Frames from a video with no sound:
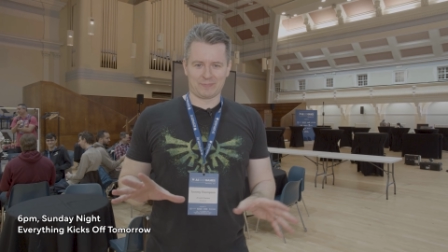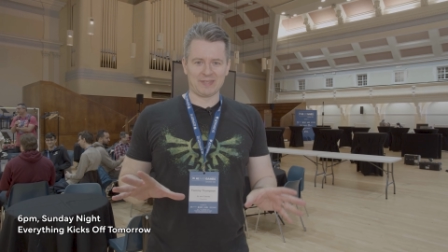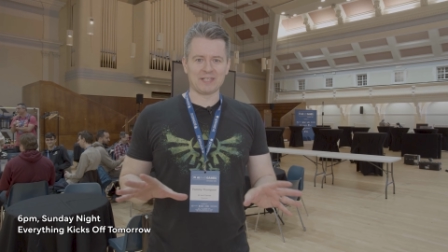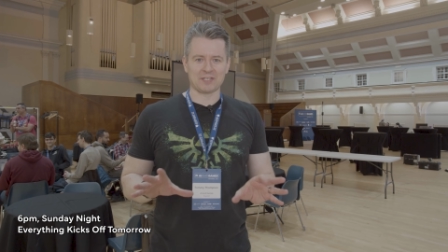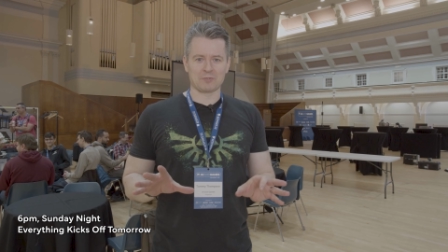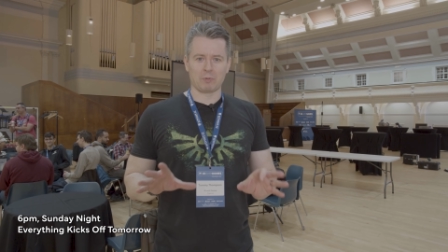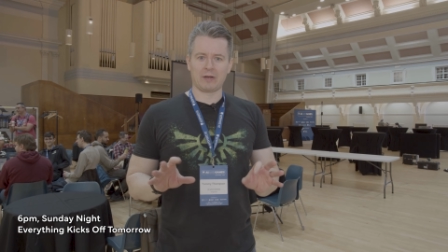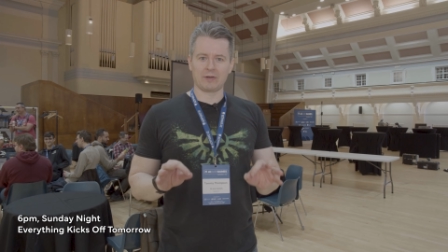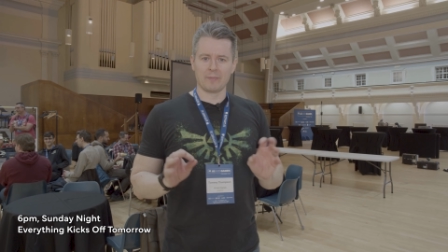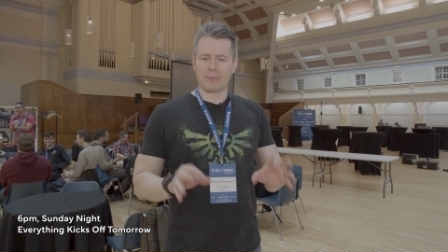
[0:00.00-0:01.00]
but this is
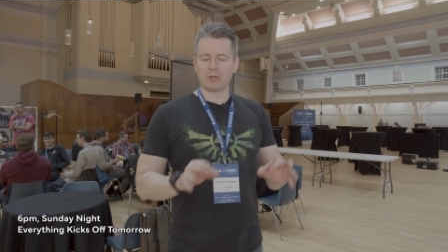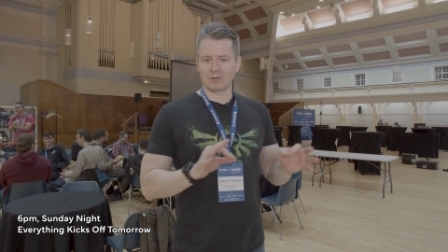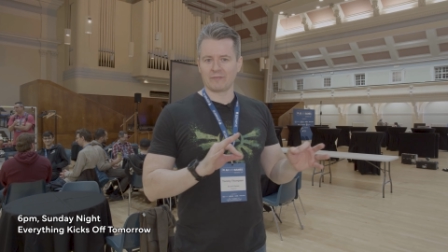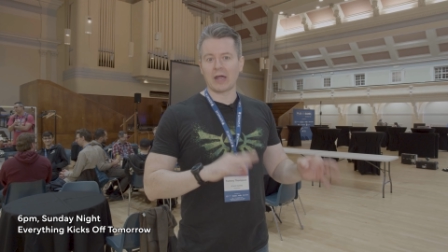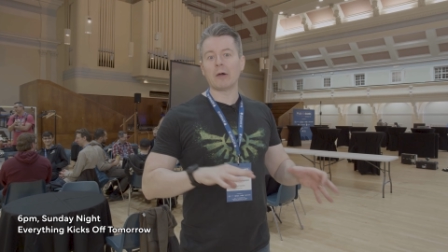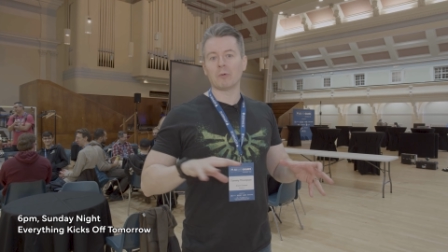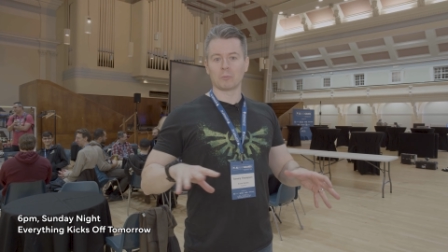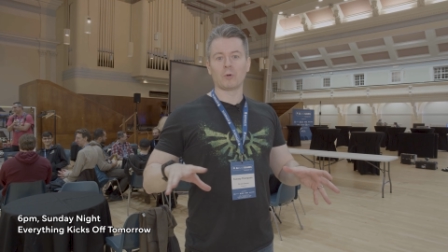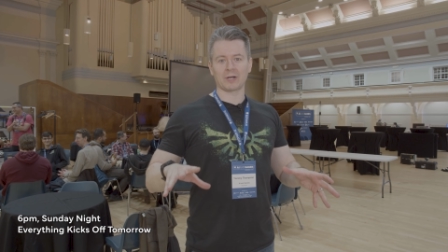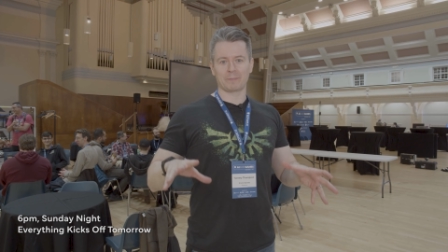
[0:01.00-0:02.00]
where the bulk of our
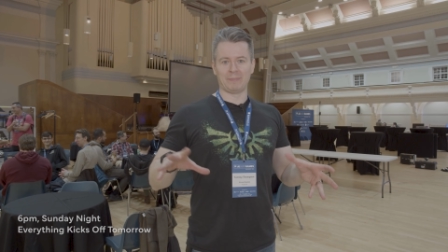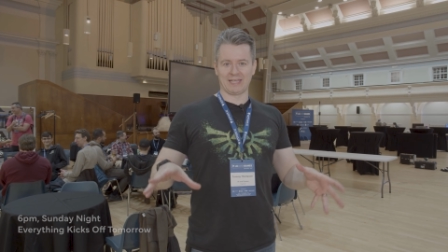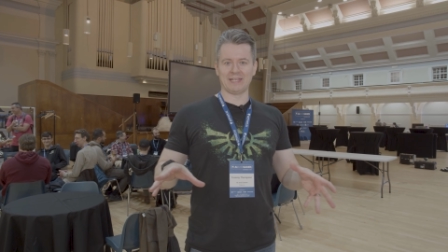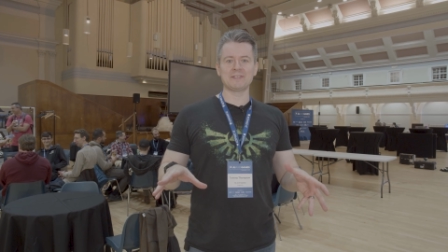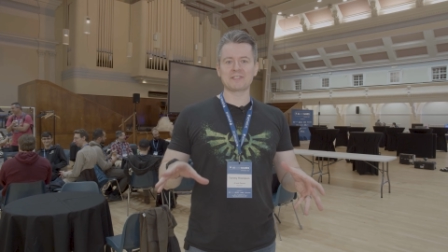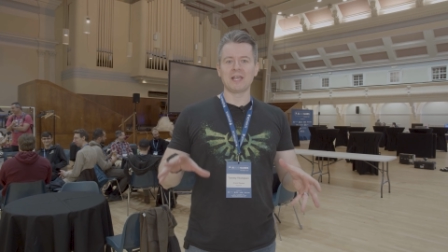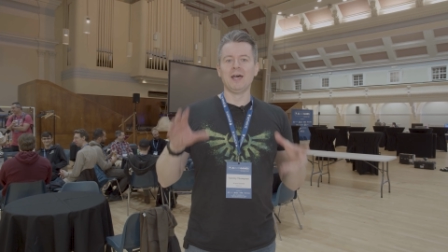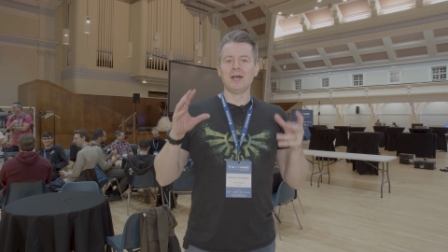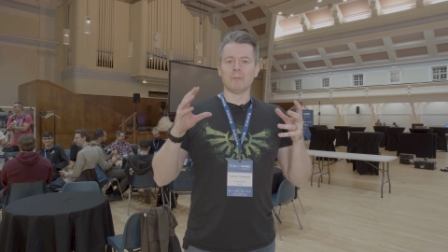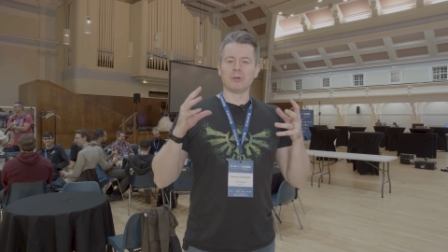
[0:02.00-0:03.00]
work begins.
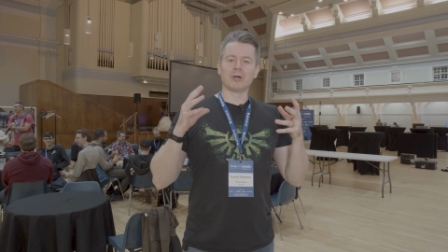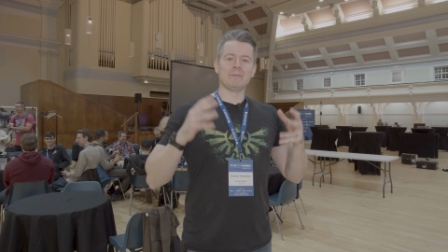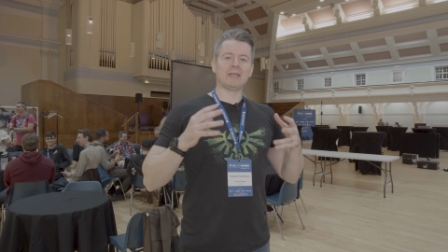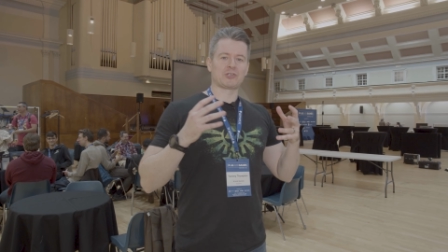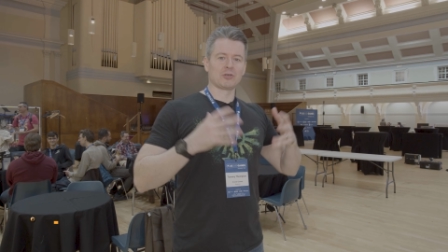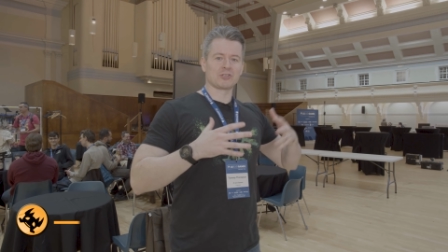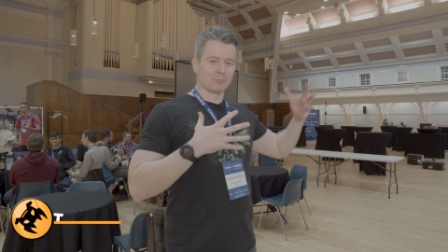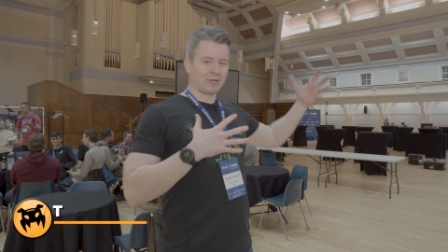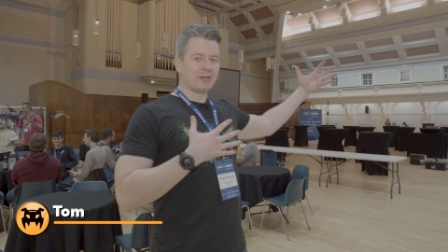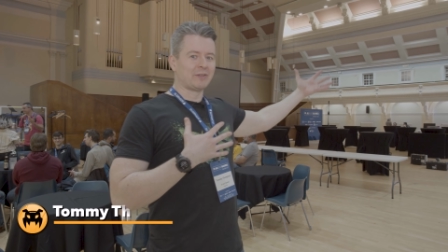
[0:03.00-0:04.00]
We're gonna make sure, so
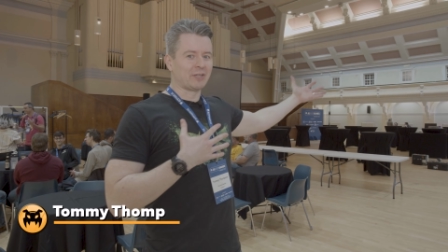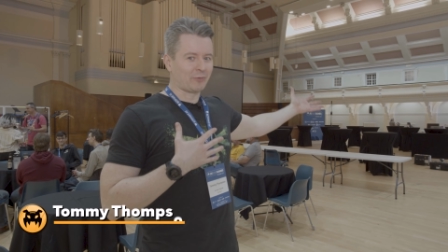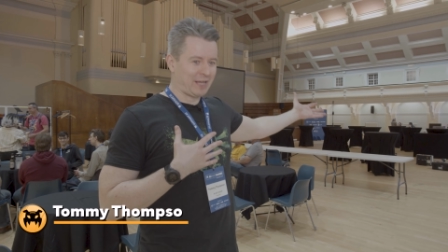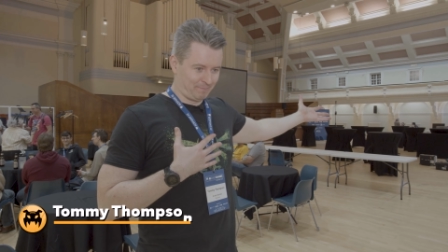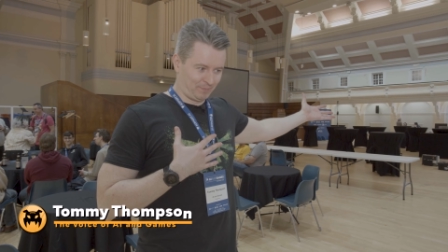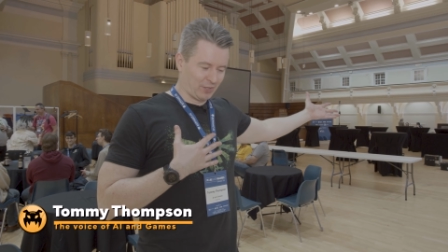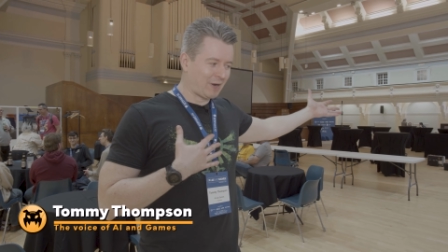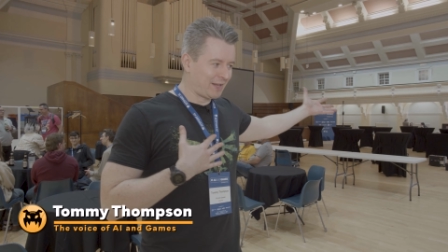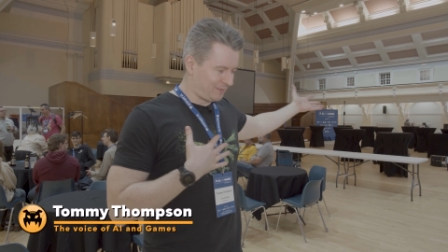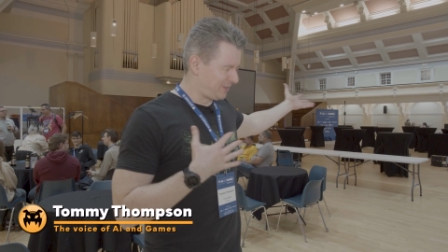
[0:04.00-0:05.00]
we're here in the
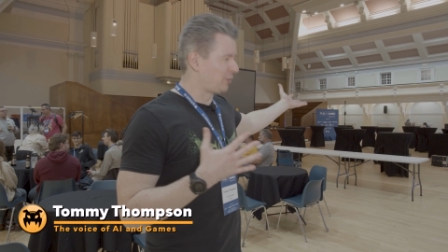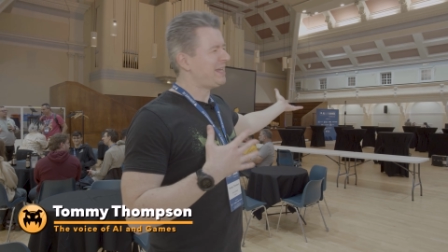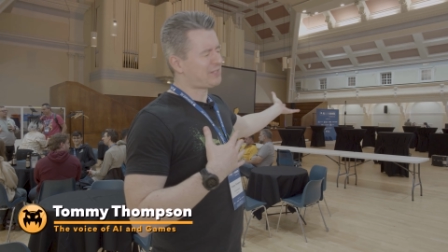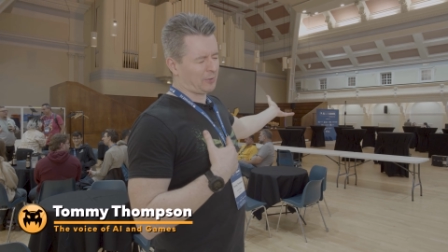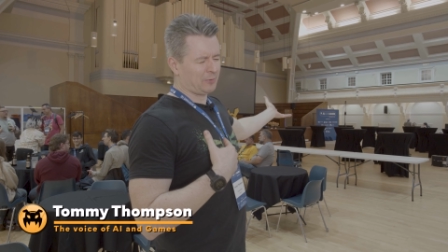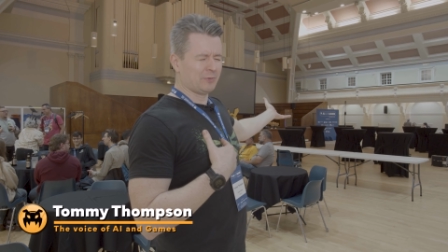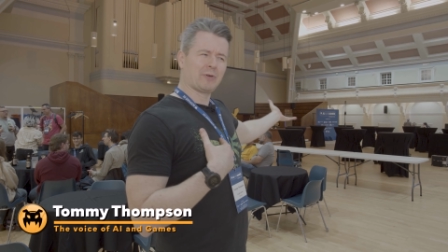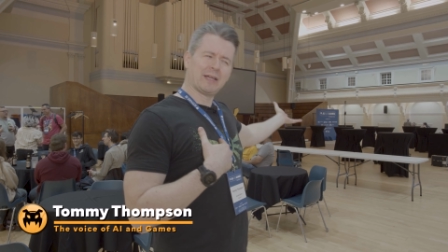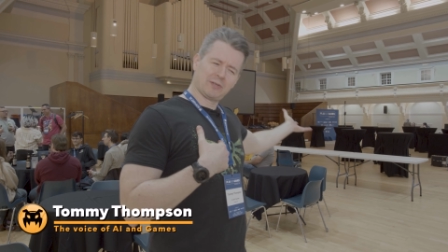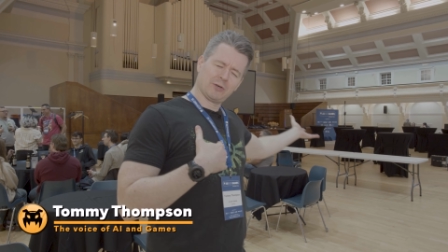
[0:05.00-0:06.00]
Grand Hall?
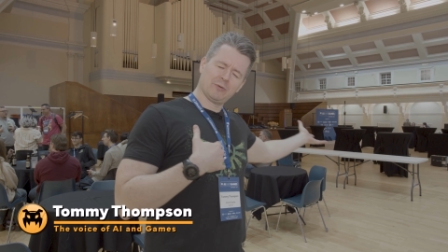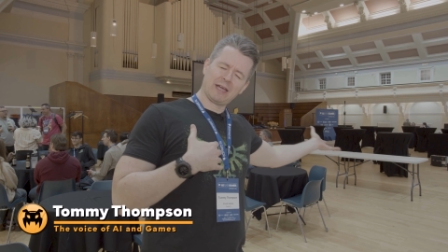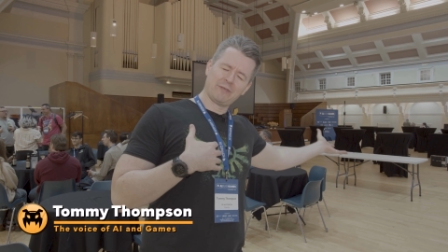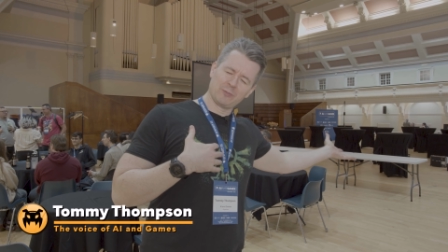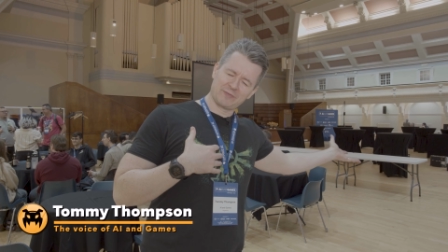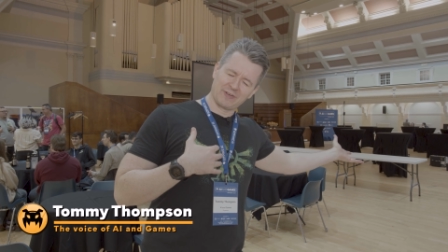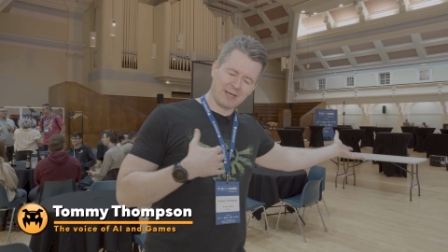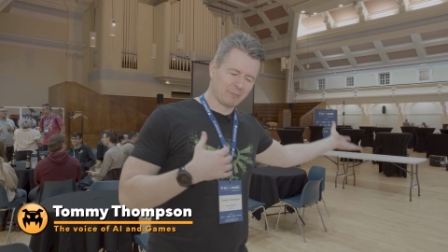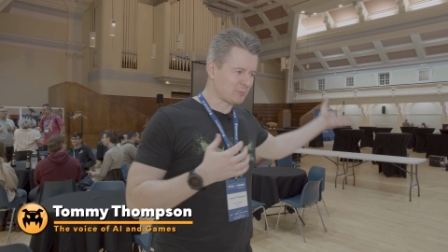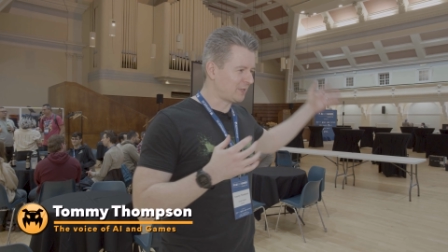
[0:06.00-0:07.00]
I always
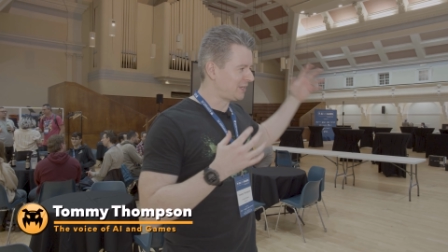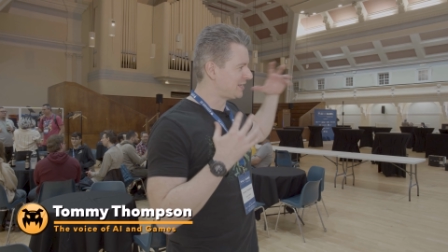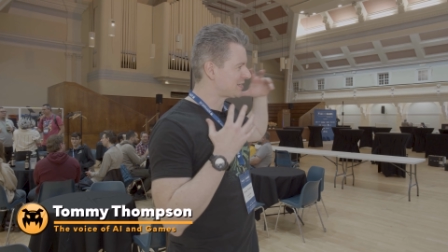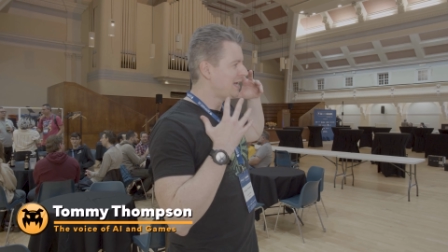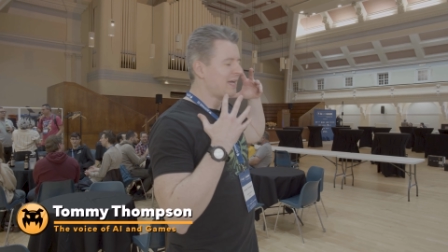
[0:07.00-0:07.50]
forget which one it is.